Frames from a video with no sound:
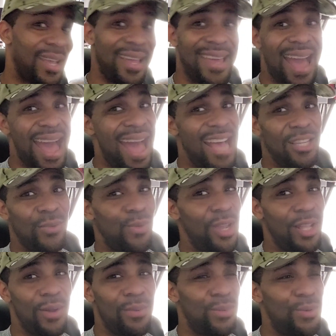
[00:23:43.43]
the guys
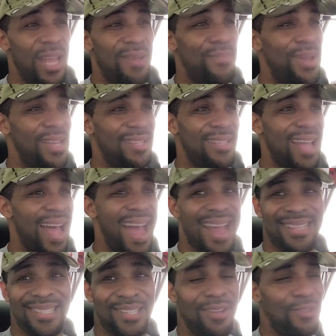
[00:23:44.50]
really don't do their best in
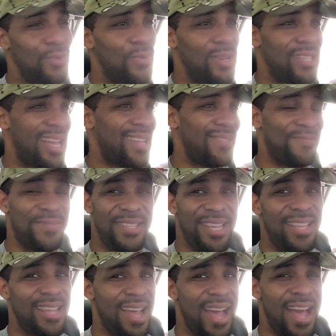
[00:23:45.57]
hiding stuff. So once I
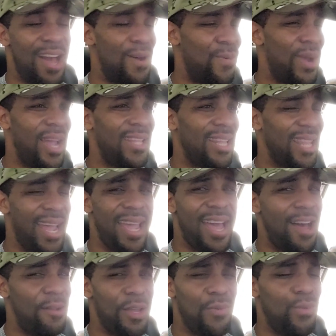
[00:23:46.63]
seen the highway and the
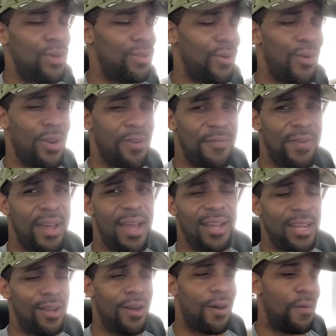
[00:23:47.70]
layout, it wasn't hard to
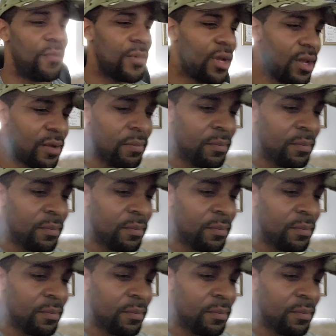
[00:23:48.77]
find at all.